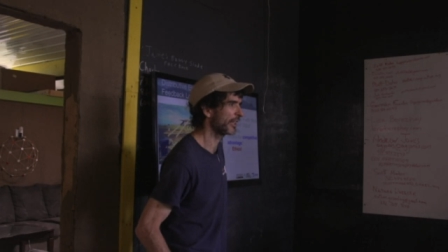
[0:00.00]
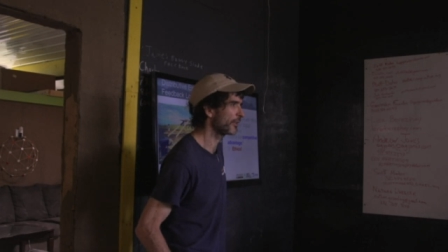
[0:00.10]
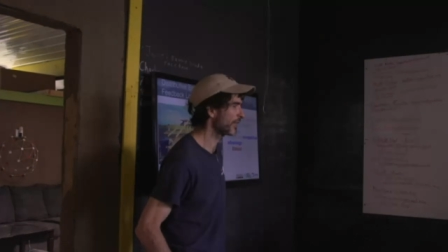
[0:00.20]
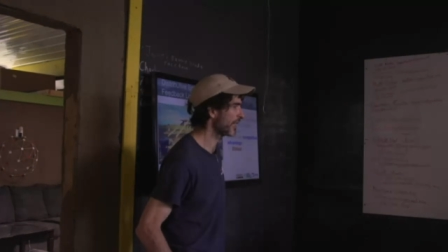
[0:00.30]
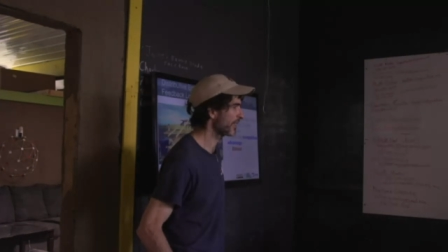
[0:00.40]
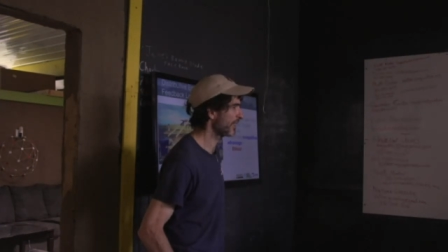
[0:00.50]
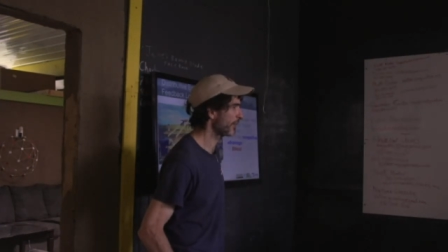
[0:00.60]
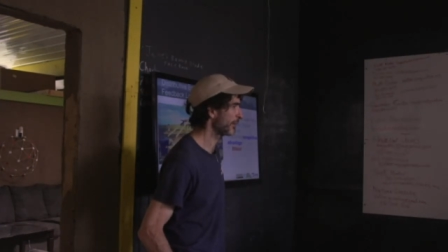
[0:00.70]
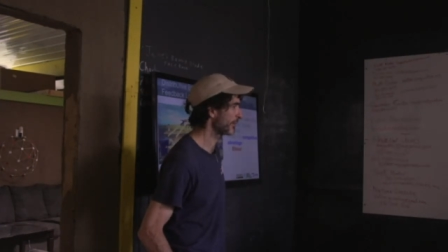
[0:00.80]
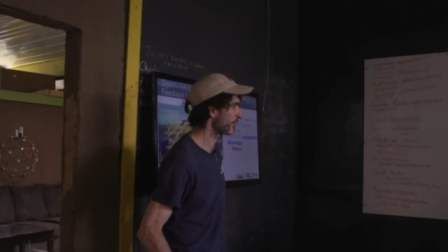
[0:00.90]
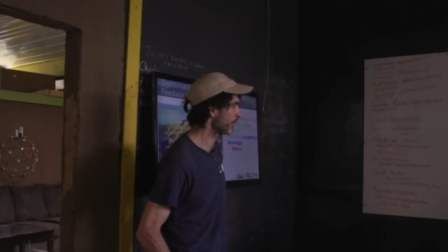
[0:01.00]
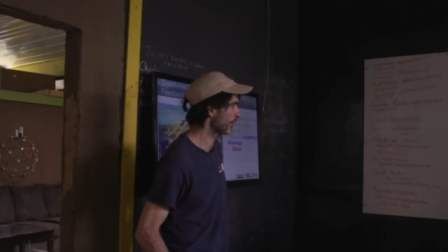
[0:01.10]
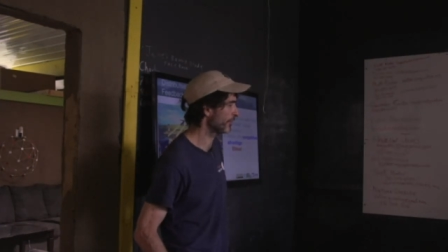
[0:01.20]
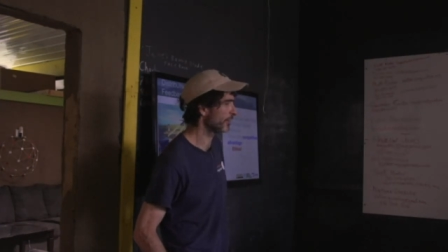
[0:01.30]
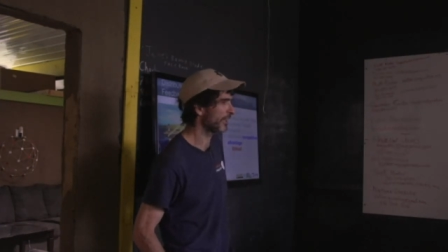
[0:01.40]
Like, you can't get away with
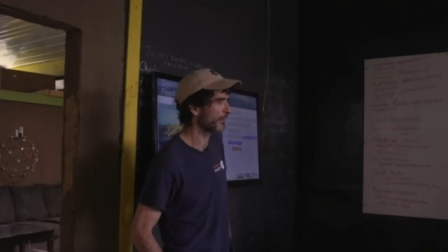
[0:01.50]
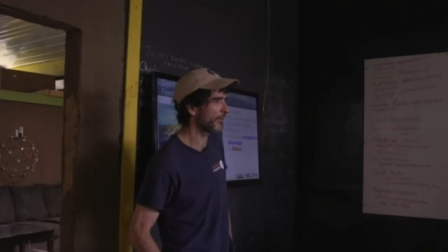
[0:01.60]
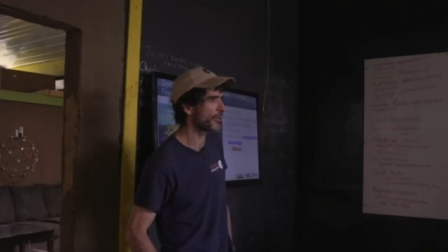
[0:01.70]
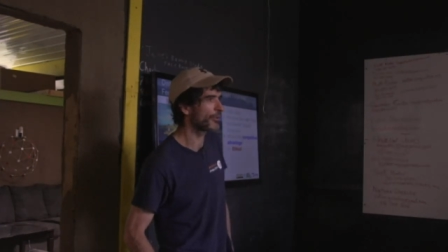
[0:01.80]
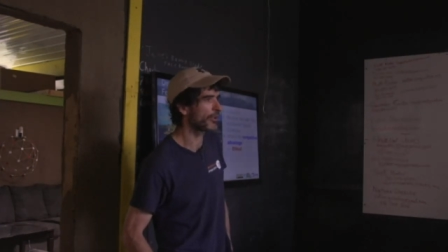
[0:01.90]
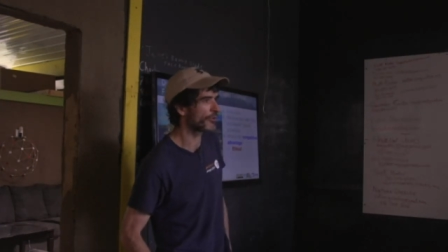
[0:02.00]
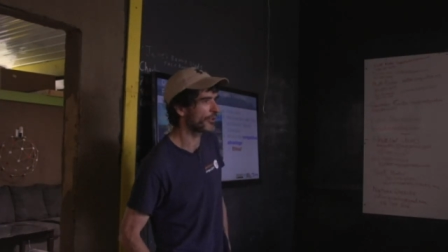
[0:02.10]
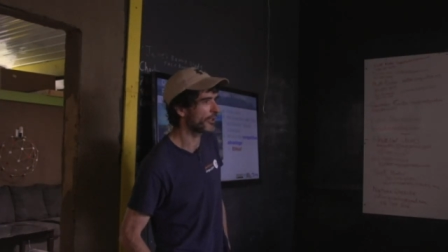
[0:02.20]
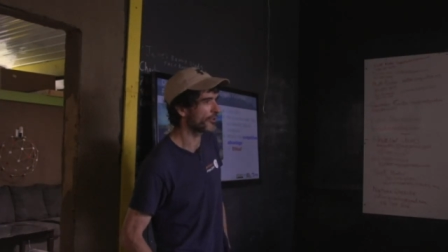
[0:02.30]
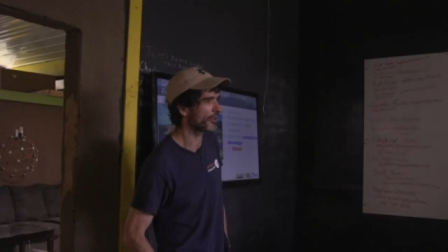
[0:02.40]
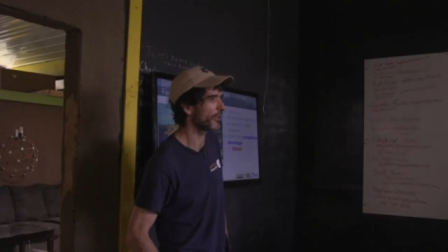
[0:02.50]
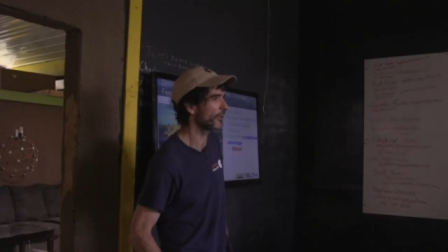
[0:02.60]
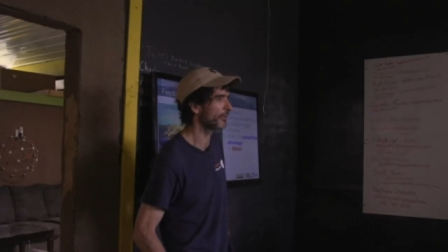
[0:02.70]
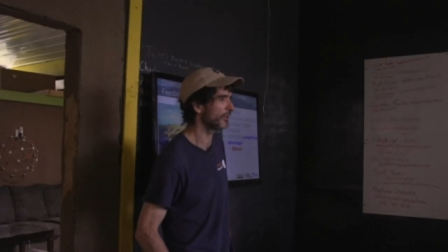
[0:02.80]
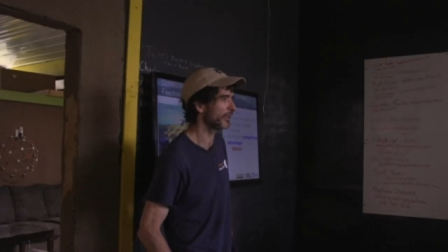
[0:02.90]
murder like maybe 200 years
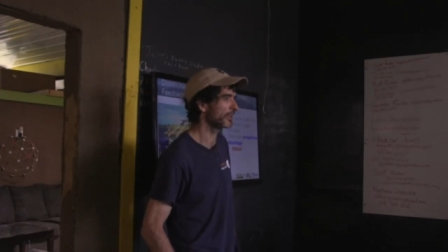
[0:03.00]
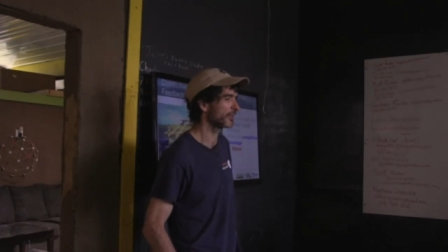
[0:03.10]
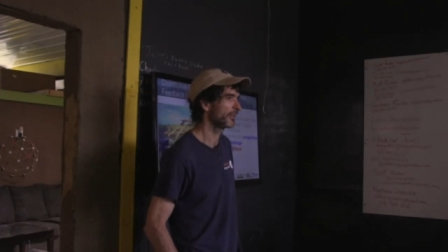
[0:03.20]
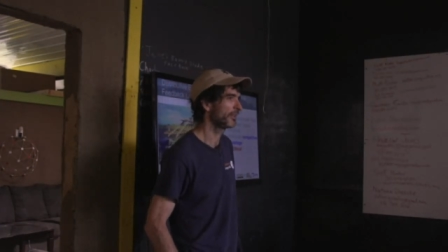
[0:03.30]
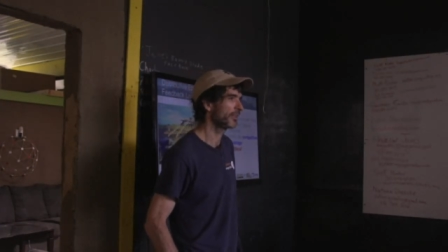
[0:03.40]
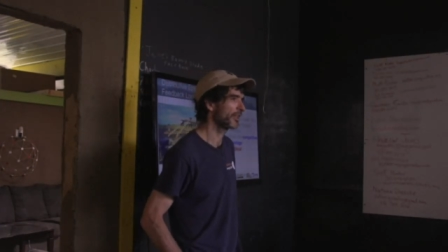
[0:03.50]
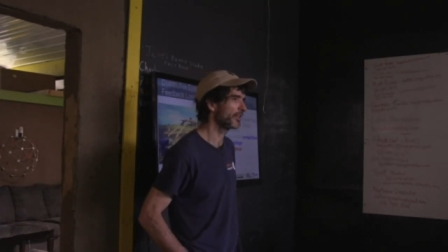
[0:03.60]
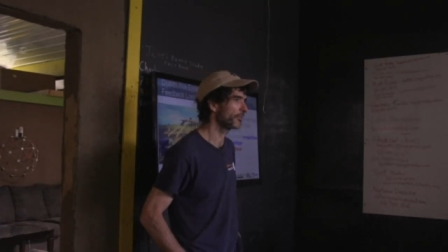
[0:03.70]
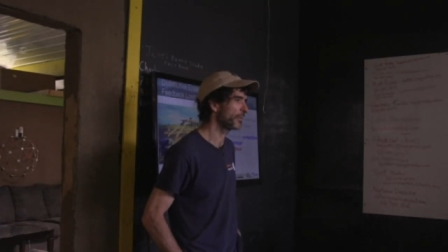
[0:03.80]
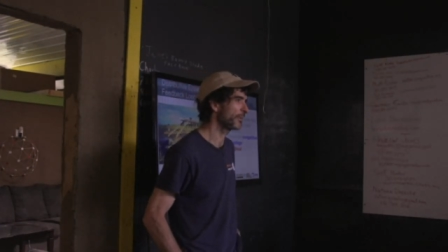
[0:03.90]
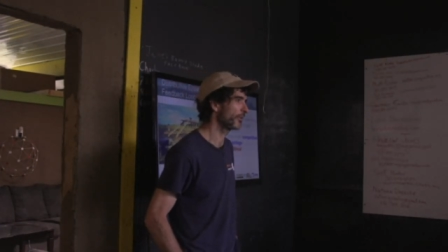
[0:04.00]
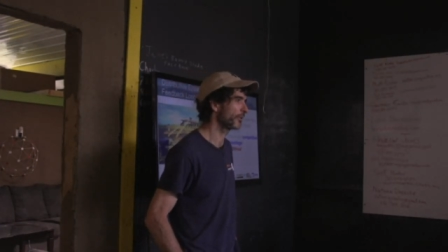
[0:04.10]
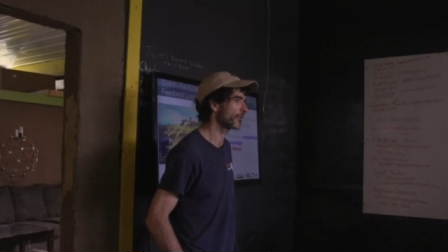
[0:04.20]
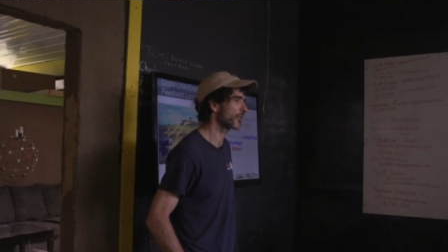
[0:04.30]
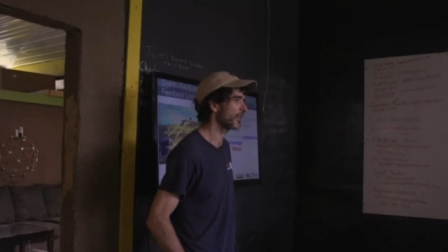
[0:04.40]
ago, like killing people
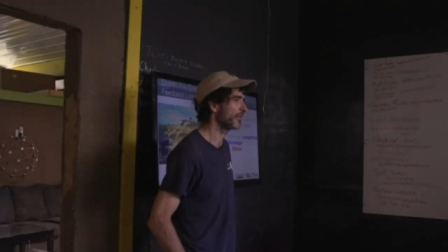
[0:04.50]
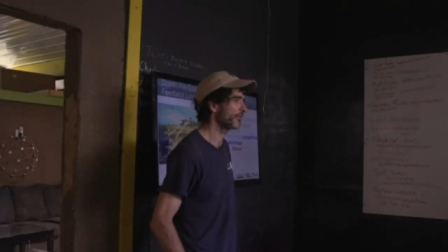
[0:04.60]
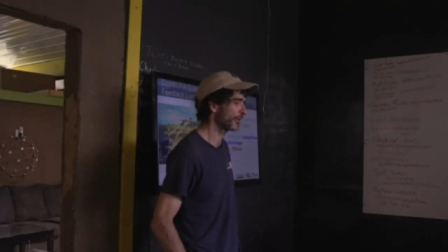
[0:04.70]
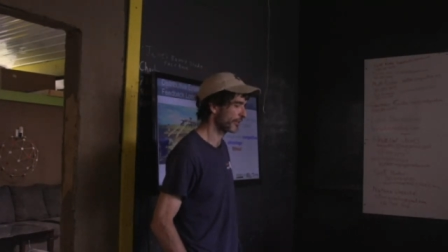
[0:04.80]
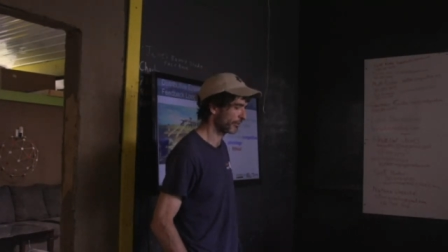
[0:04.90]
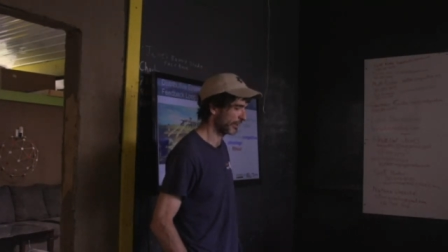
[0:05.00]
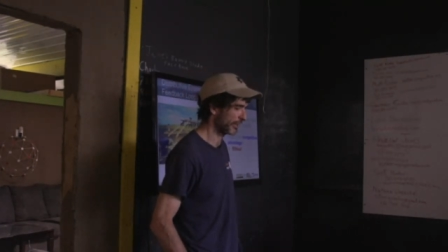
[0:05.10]
or slavery or